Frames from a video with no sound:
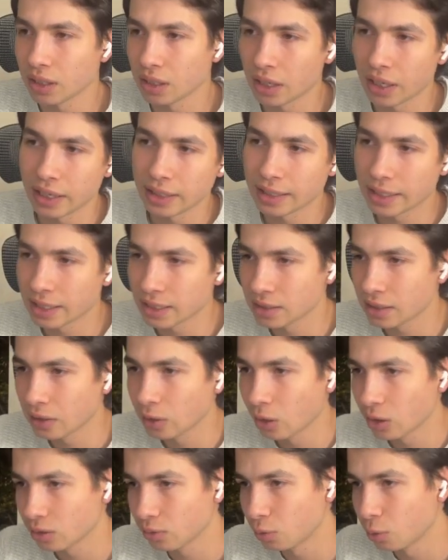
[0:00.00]
I like it a
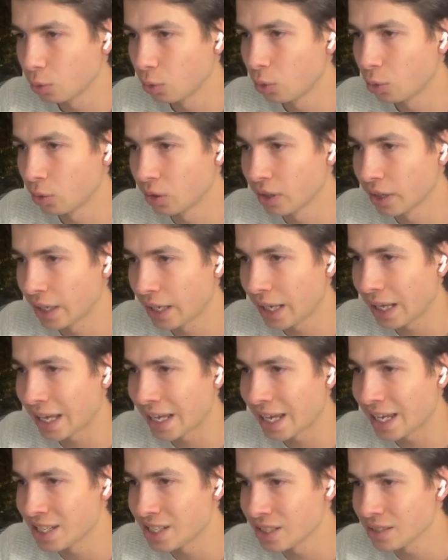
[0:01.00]
lot for AI
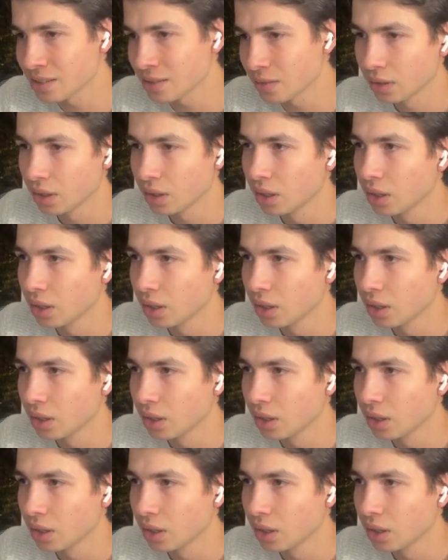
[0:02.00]
agents.